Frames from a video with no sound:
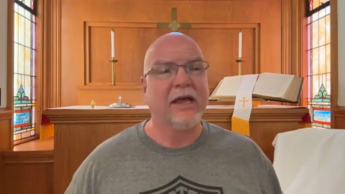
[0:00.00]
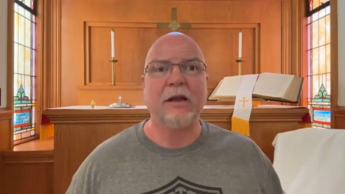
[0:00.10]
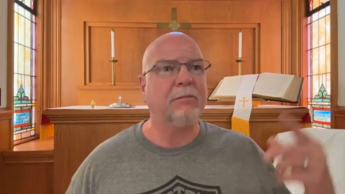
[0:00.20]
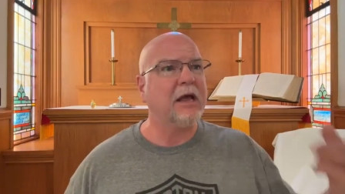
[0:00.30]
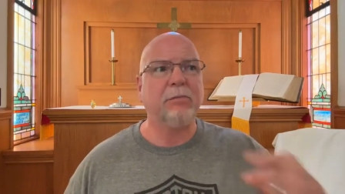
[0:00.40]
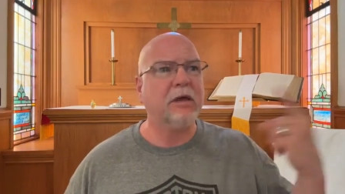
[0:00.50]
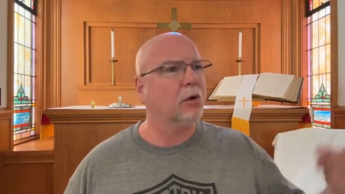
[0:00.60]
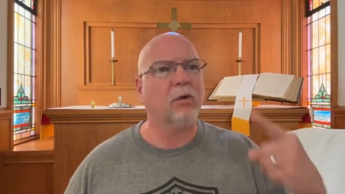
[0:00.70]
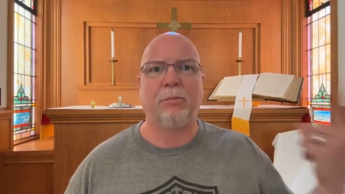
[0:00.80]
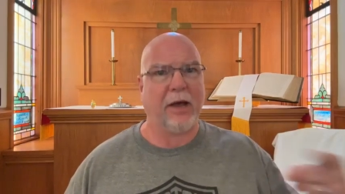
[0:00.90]
It may
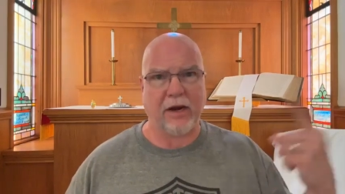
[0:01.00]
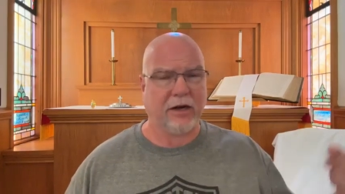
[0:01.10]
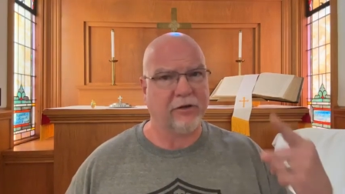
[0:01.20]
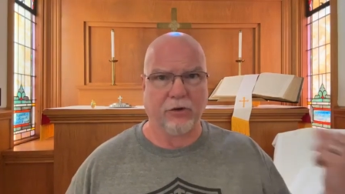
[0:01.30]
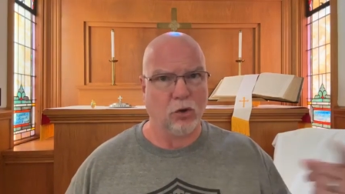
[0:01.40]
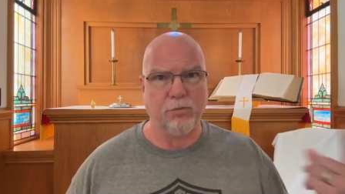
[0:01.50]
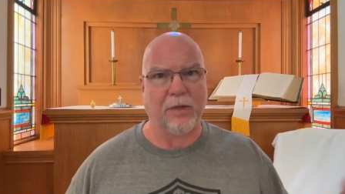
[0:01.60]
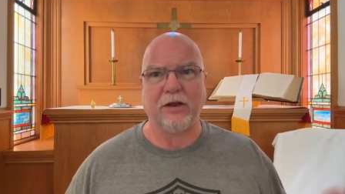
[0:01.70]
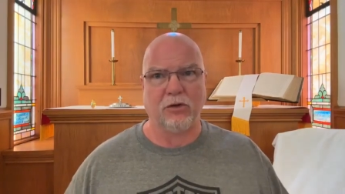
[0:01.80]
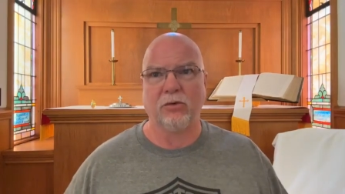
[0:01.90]
be a repetitive
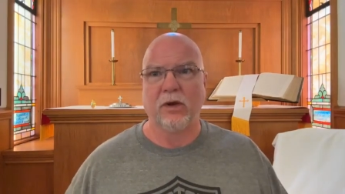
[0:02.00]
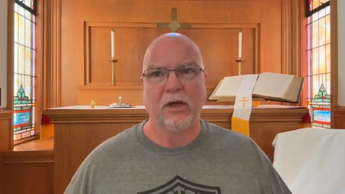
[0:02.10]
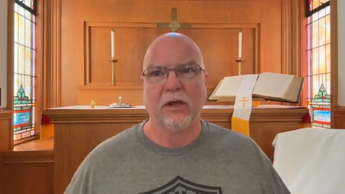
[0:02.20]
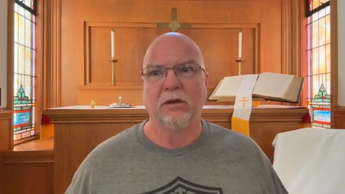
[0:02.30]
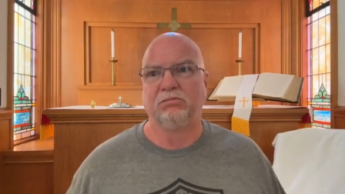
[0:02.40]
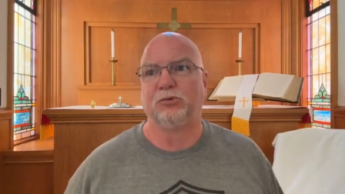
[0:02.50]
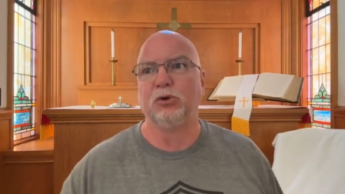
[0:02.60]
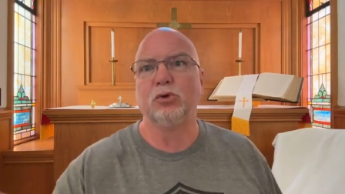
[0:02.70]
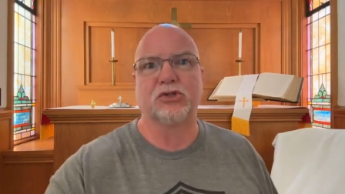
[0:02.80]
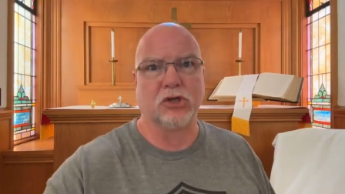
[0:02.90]
loop that you
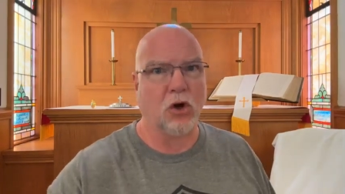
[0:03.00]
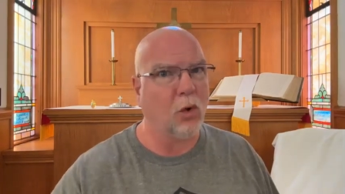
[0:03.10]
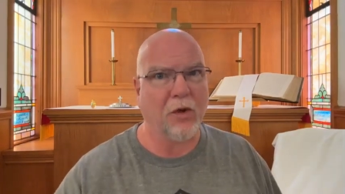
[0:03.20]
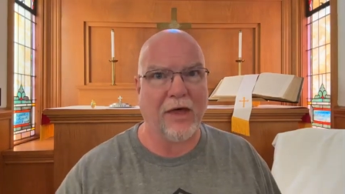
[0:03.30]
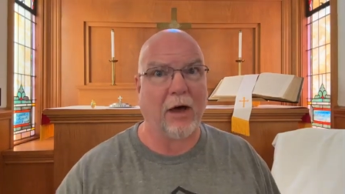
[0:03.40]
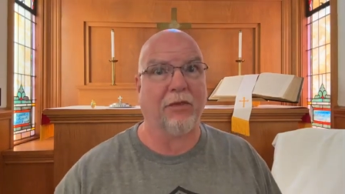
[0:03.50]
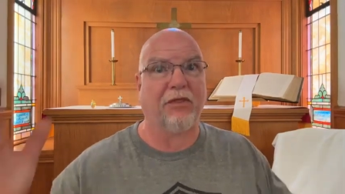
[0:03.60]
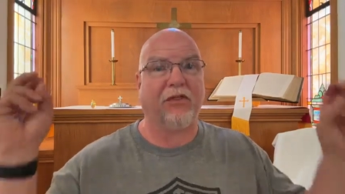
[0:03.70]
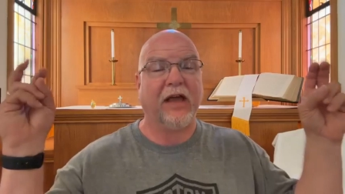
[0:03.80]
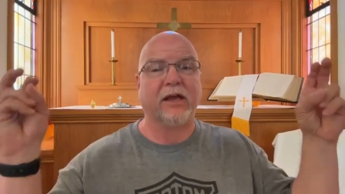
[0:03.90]
do so
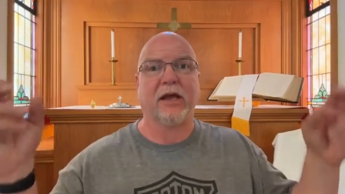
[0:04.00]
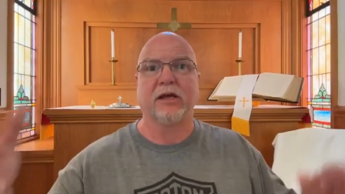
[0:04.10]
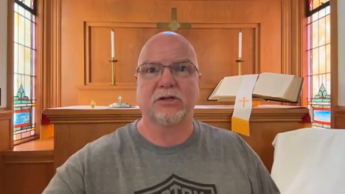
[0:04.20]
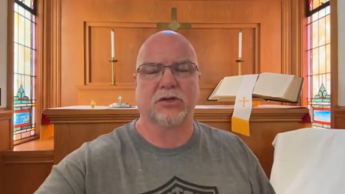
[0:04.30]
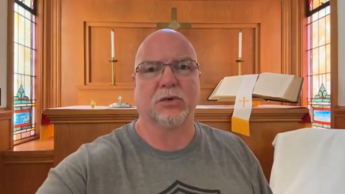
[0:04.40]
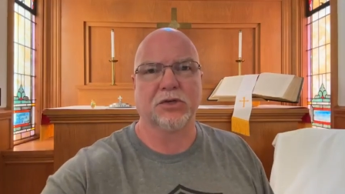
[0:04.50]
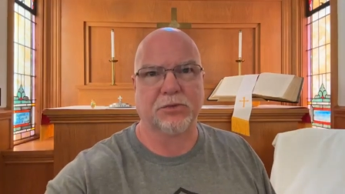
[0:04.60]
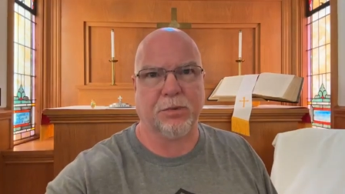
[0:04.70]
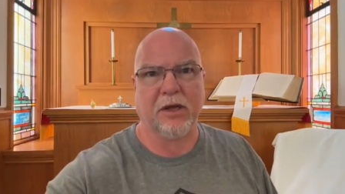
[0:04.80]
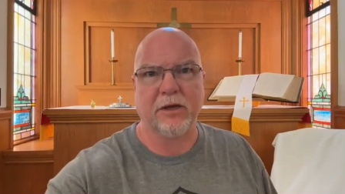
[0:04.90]
without thinking, so to
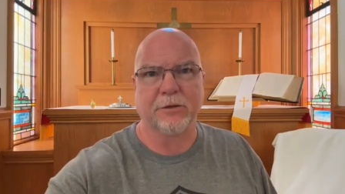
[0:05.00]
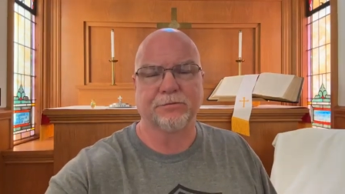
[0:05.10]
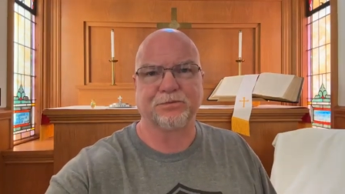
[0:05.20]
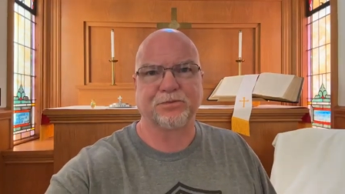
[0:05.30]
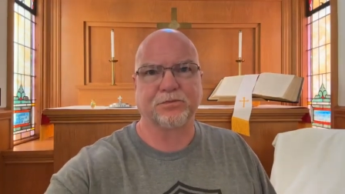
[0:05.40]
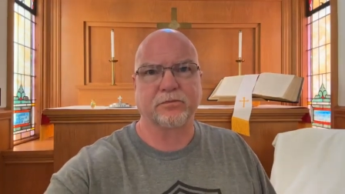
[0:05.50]
speak,